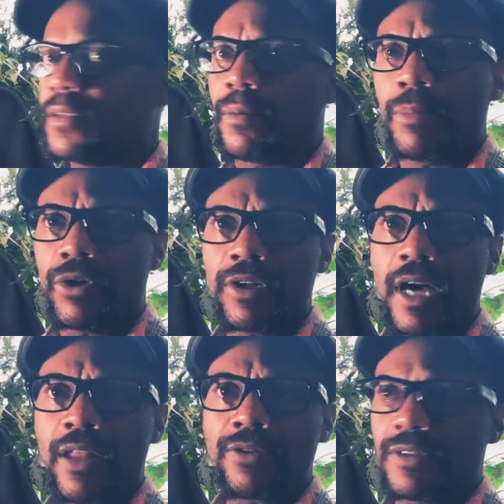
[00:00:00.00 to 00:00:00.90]
$1 million?
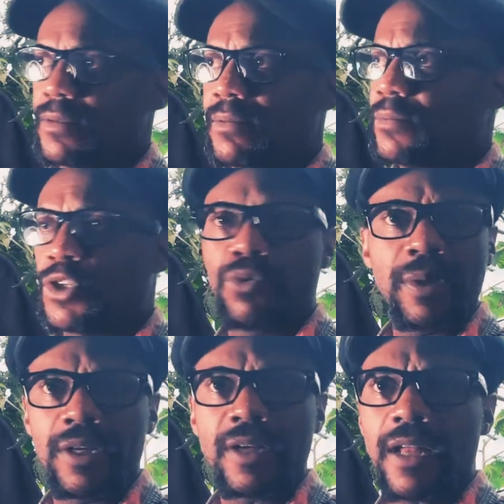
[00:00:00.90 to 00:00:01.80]
$2
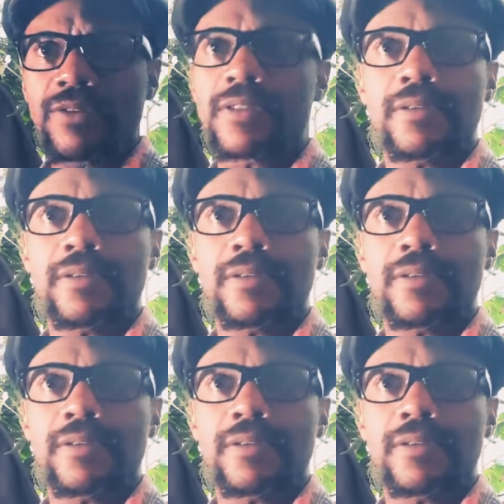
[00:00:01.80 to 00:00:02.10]
million?